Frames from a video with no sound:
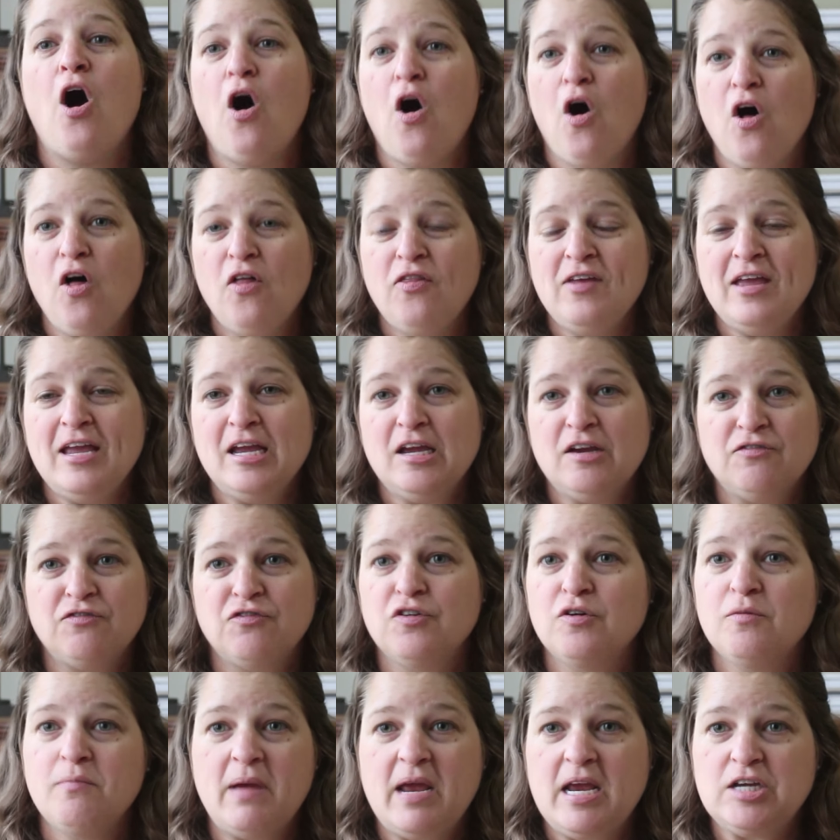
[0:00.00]
all the
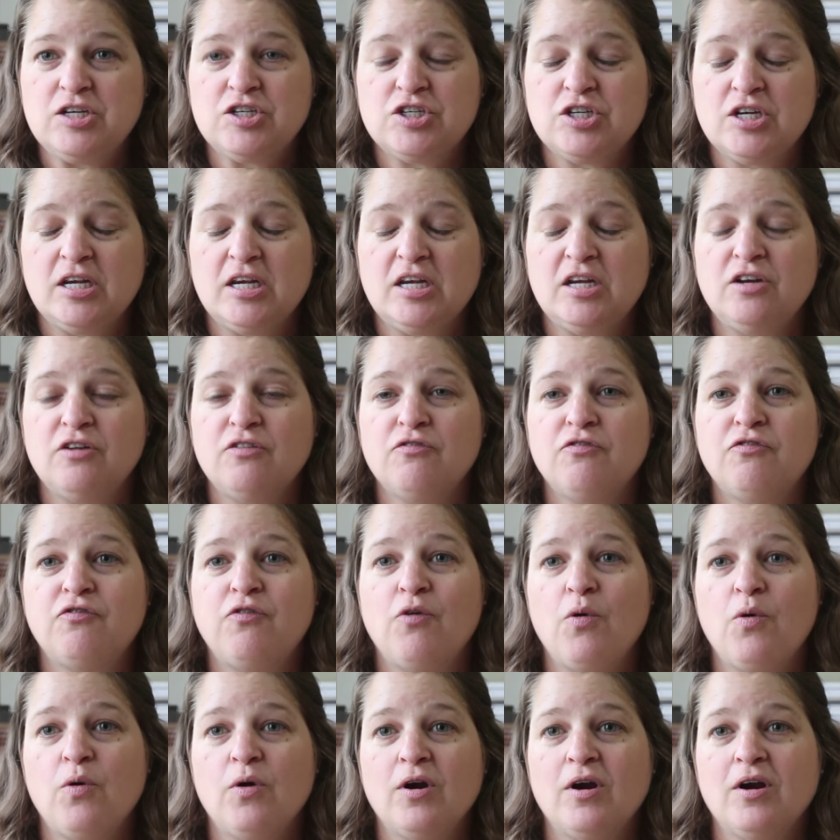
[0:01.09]
information
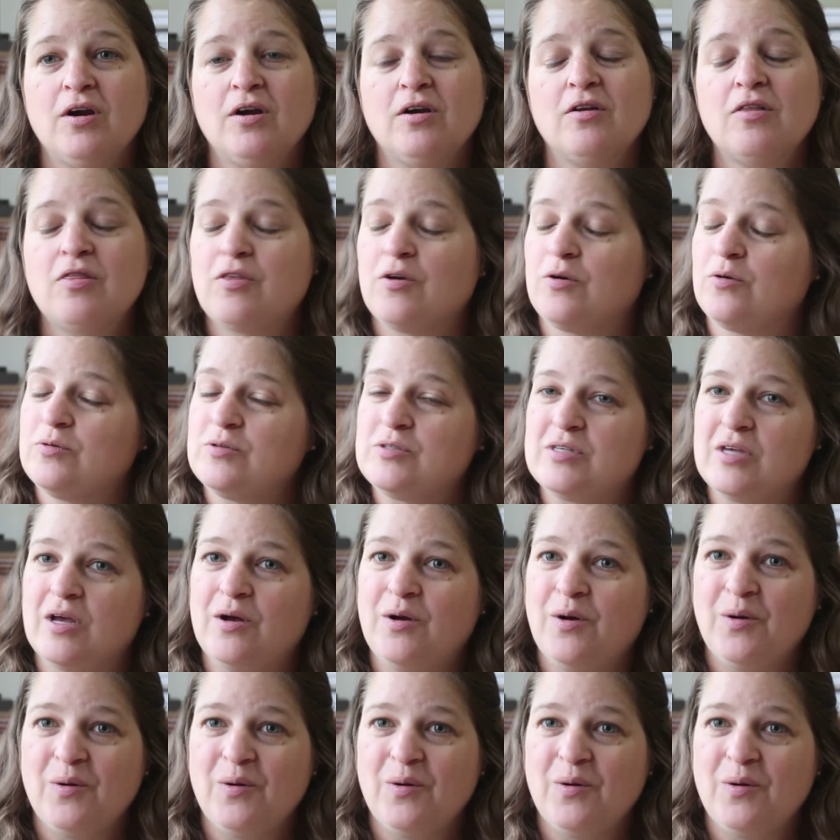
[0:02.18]
for those